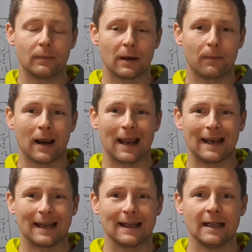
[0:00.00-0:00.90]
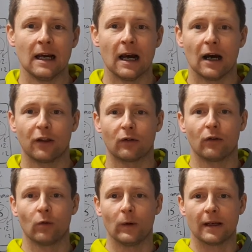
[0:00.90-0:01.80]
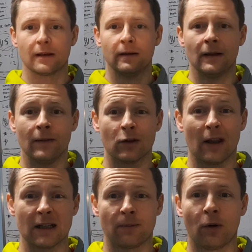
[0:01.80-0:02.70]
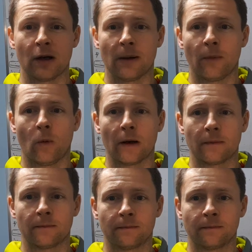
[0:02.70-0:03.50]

bit of planning throughout the week. So that's the point number one.